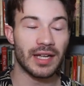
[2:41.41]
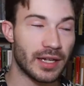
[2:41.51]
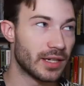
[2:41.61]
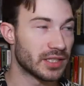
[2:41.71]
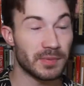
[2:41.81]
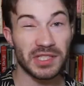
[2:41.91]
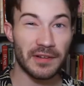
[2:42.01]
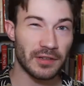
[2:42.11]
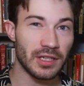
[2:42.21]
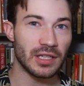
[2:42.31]
uh,
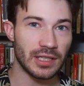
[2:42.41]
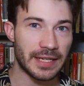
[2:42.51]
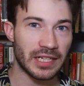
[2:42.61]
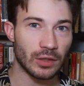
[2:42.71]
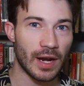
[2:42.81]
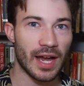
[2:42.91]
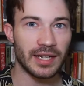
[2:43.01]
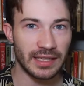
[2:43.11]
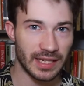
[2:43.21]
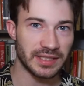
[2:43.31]
specifically to Leningrad
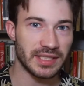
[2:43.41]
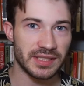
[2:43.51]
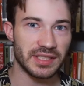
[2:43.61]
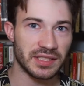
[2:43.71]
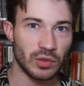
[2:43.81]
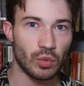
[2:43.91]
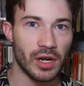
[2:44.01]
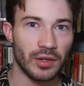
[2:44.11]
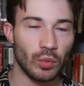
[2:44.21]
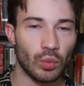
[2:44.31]
in
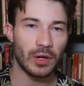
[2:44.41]
1961,